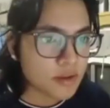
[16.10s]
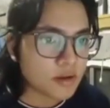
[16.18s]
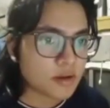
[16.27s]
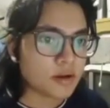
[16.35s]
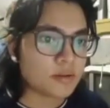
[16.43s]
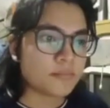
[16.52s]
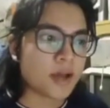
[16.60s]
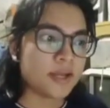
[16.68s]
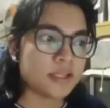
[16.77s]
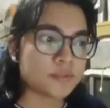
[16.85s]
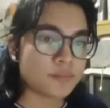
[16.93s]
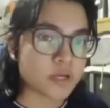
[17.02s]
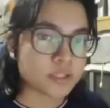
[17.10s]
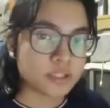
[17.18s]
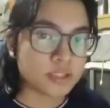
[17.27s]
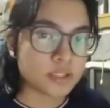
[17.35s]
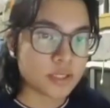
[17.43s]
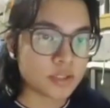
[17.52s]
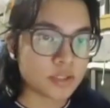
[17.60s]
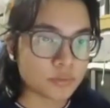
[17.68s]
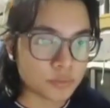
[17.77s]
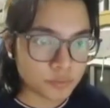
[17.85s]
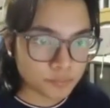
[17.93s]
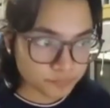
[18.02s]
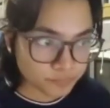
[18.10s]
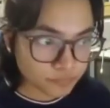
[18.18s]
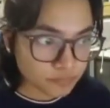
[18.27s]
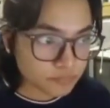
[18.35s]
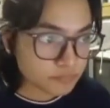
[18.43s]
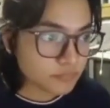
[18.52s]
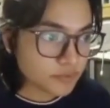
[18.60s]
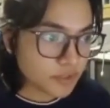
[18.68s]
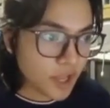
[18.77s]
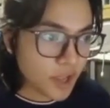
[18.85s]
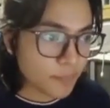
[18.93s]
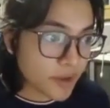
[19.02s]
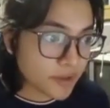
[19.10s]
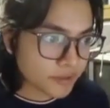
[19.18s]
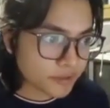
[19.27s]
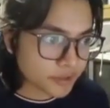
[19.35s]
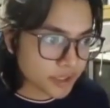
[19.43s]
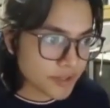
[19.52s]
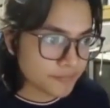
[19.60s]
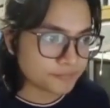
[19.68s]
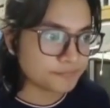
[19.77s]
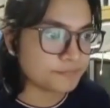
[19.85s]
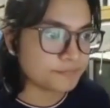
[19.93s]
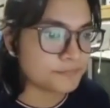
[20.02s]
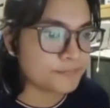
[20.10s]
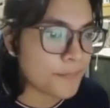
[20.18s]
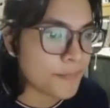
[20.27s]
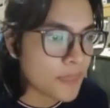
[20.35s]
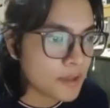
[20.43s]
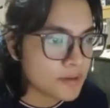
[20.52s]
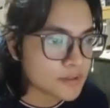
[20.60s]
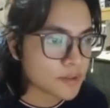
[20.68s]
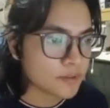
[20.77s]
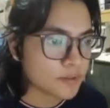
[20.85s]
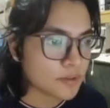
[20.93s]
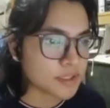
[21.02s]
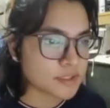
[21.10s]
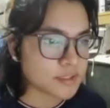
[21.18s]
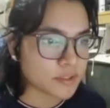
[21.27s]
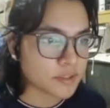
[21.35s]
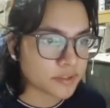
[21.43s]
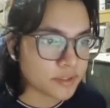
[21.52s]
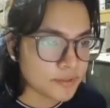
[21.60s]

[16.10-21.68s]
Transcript: an expression into a binary tree. So let's get started.